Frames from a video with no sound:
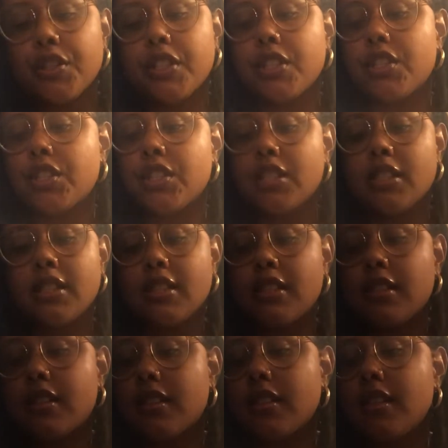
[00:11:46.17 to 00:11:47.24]
It's
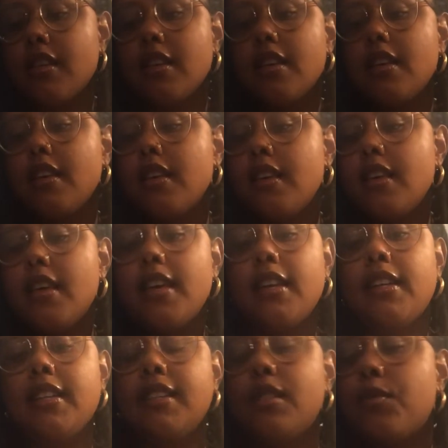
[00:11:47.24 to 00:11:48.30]
just,
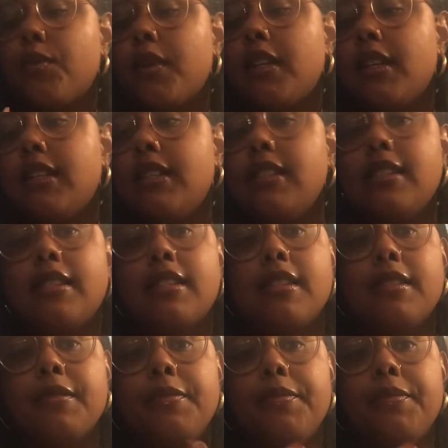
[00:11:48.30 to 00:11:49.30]
it is what it is,